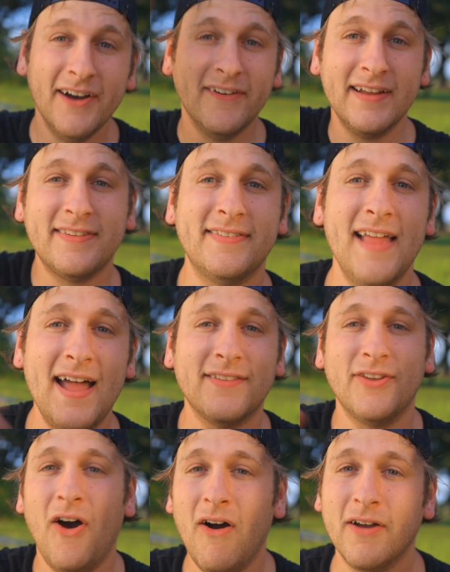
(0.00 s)
Let's
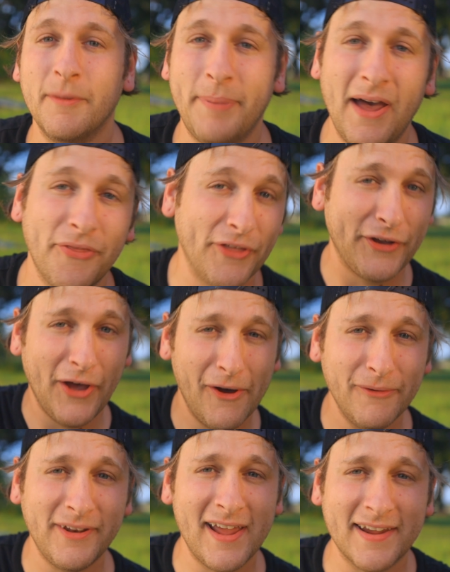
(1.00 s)
not talk about the
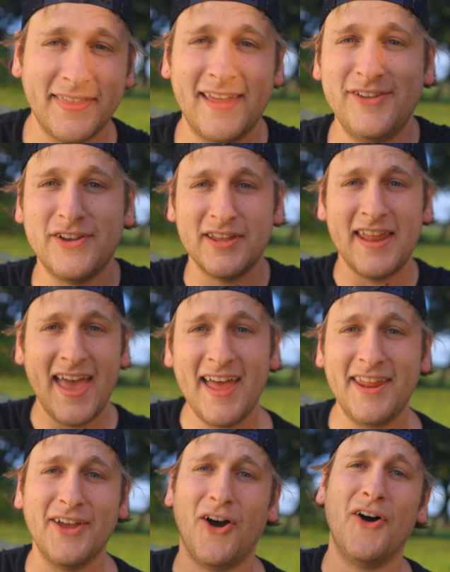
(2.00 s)
codec that you can
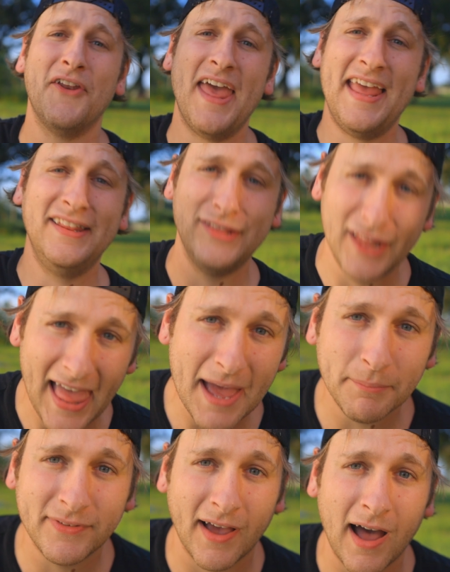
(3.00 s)
edit on a
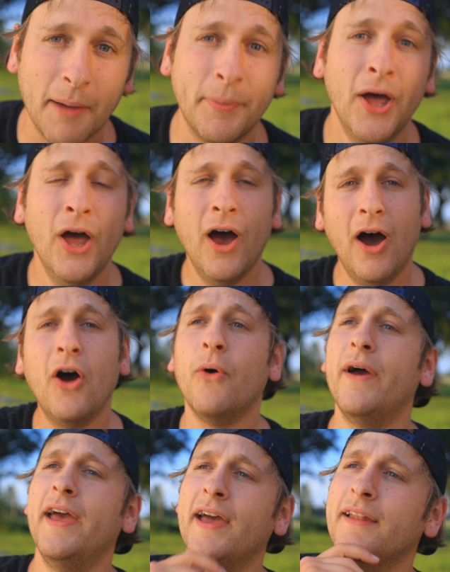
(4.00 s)
laptop.
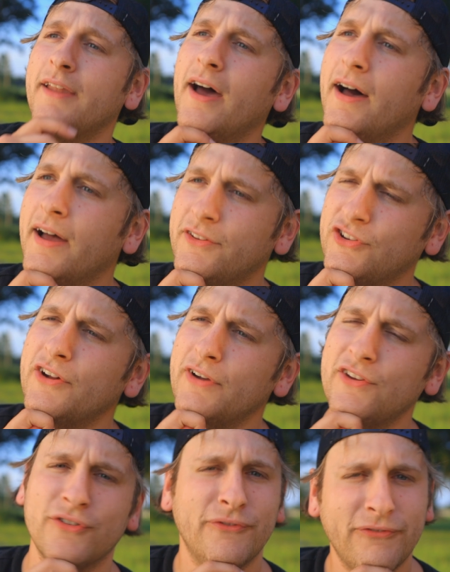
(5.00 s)
Oh, and
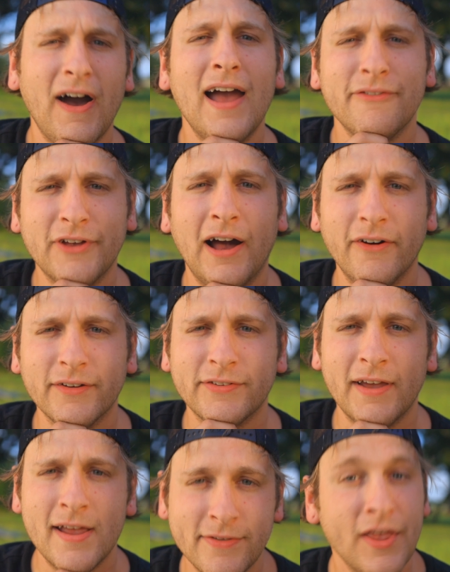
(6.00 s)
Generation 5 color
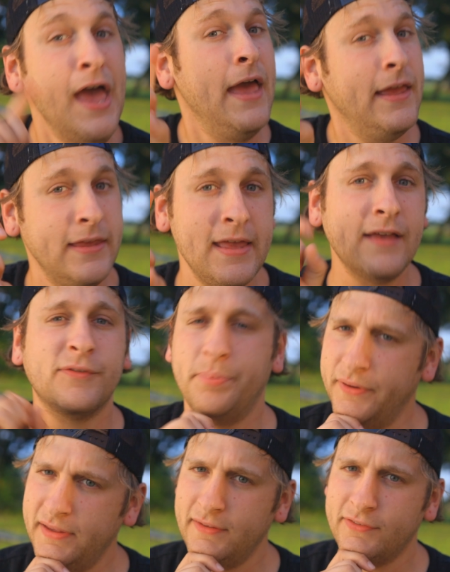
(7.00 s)
science, yes
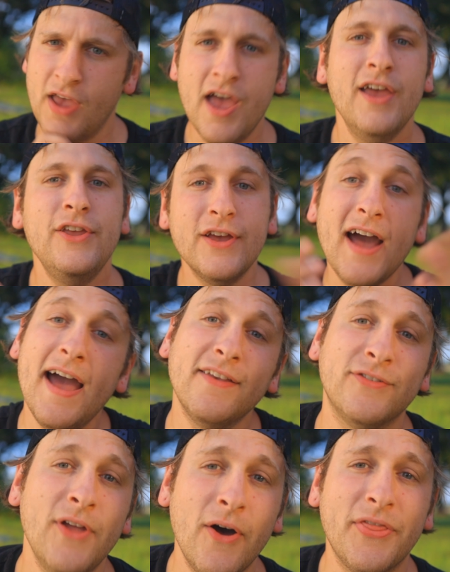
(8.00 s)
please. You
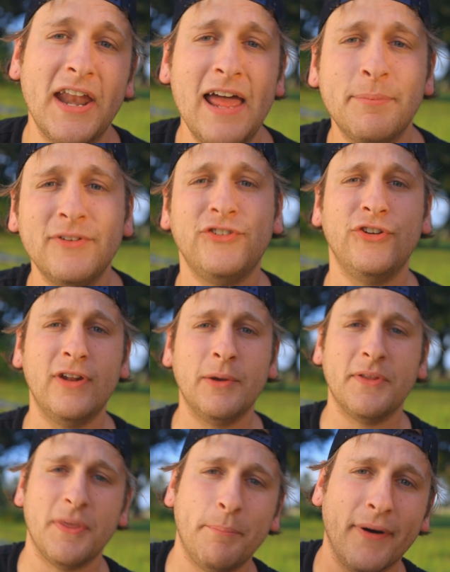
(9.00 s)
guys know that I've been shooting
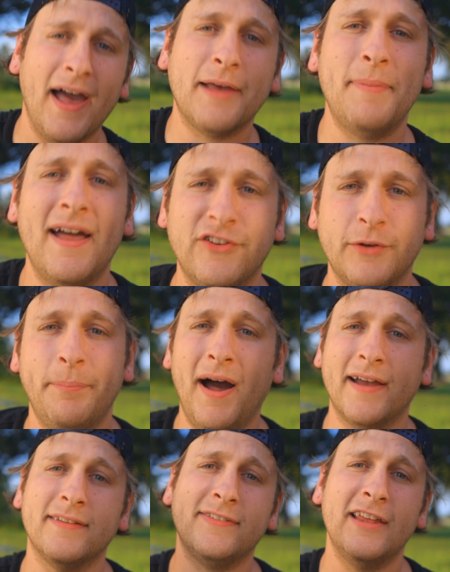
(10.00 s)
with the Blackmagic
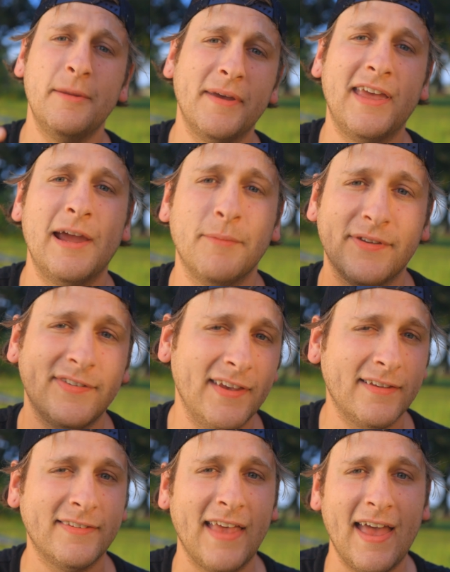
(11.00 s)
Pocket Cinema Camera
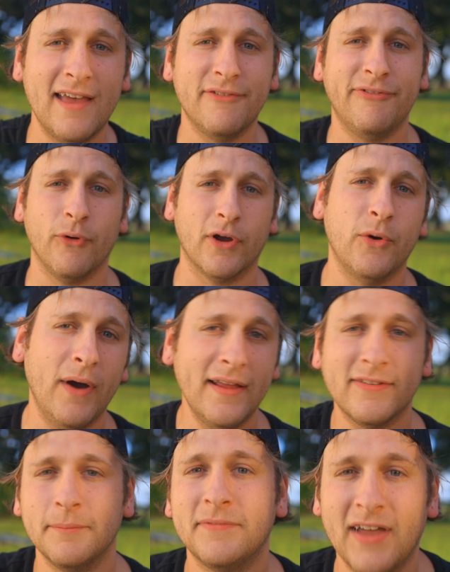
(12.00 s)
6K for
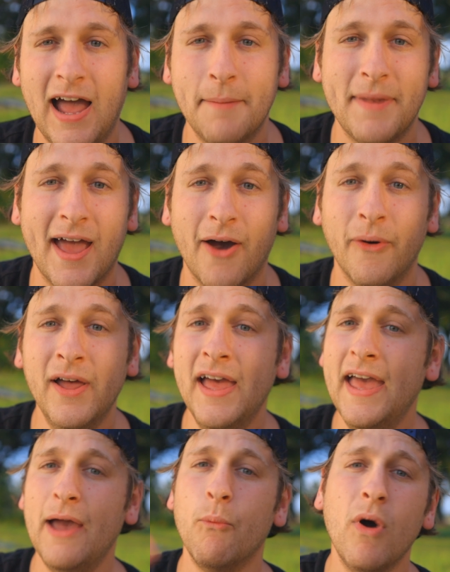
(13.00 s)
quite some time now,
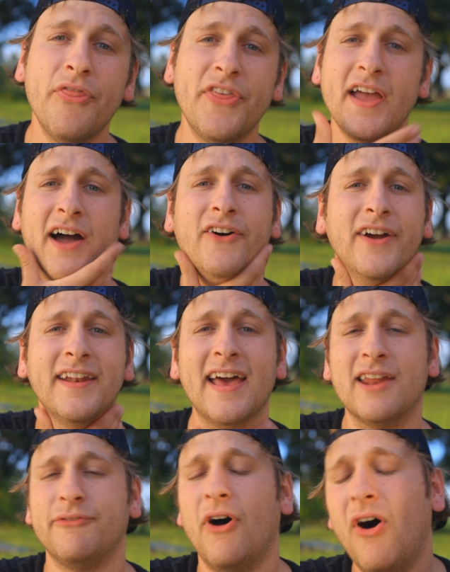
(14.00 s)
and one thing I learned
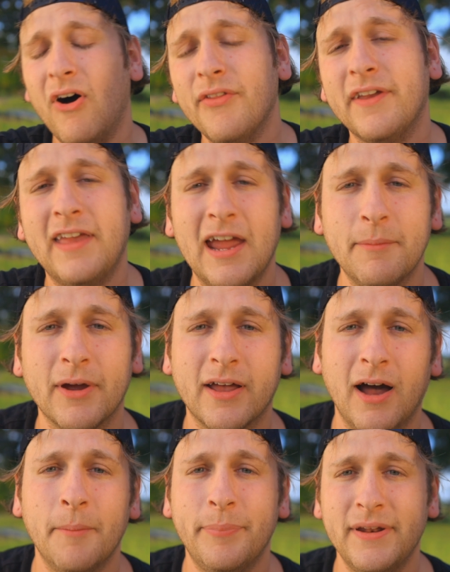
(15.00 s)
out of all the camera
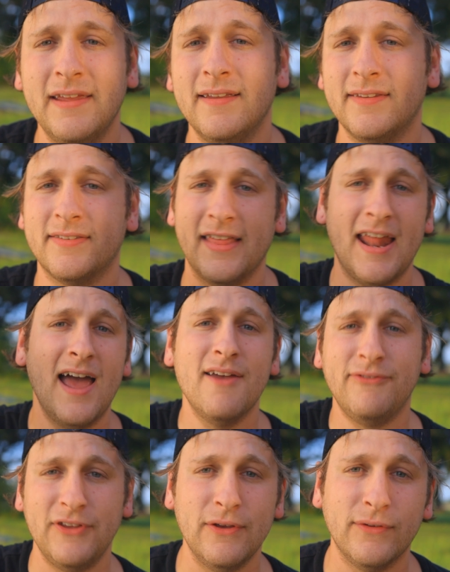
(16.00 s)
companies that
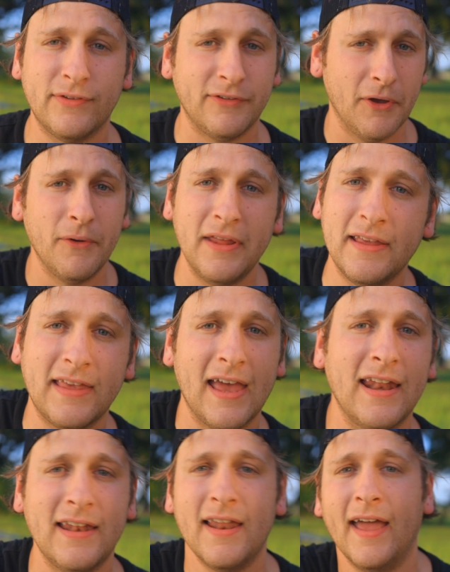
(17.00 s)
I've used, Sony,
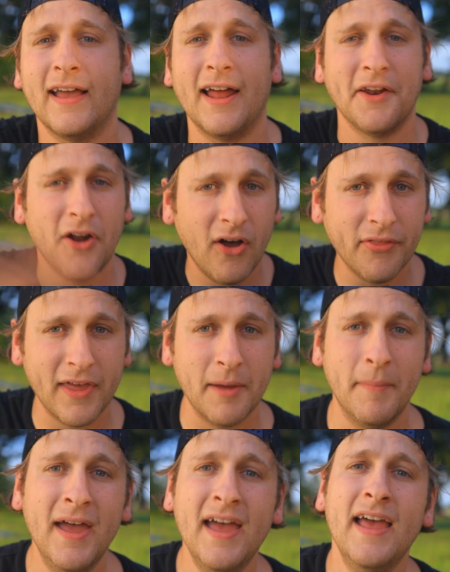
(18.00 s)
Canon, Nikon, and all
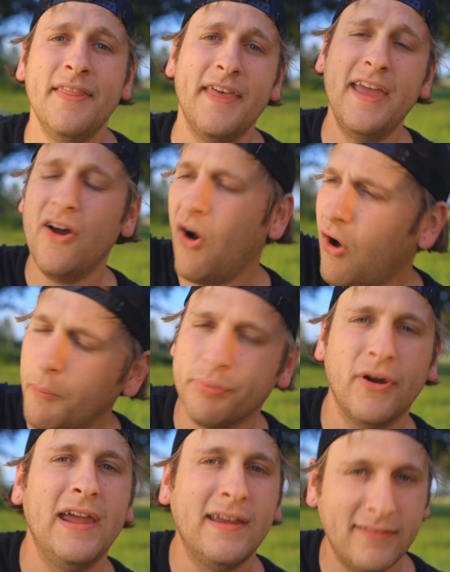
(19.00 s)
them, they all
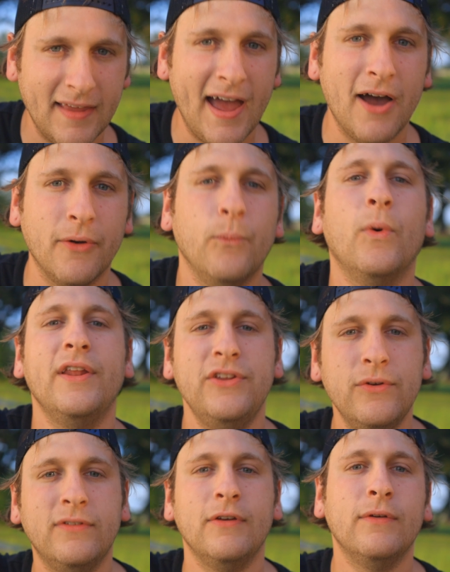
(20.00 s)
break down when
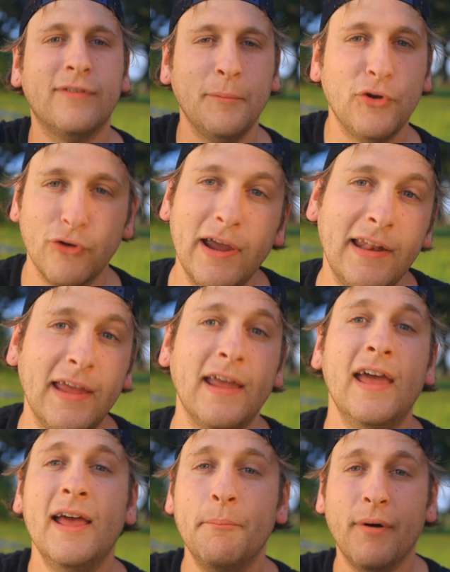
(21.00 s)
you do some grading.
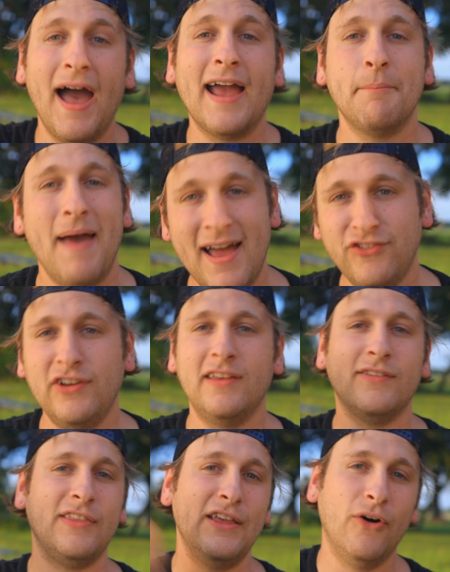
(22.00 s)
Blackmagic
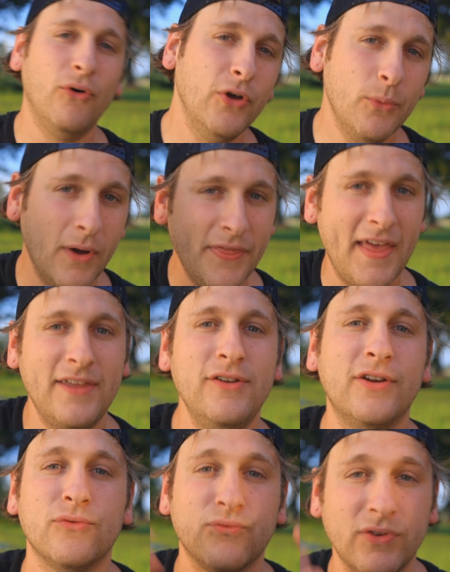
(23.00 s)
is the only one that you
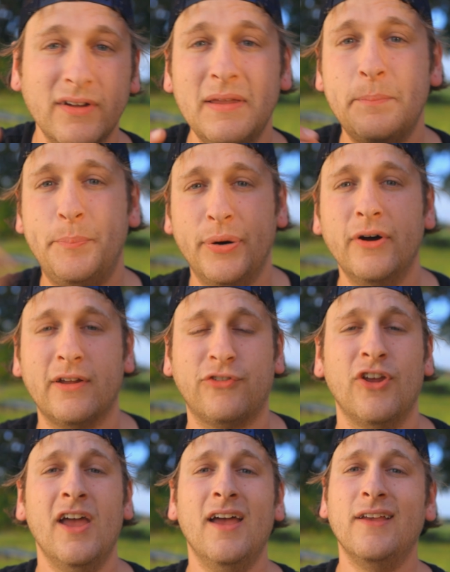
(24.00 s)
can really
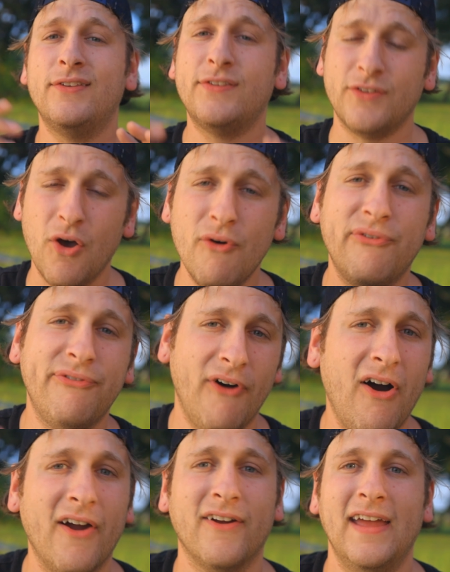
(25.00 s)
push so
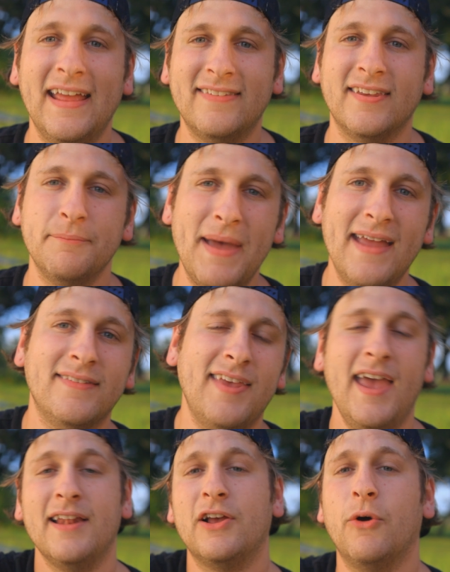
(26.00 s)
far and to maintain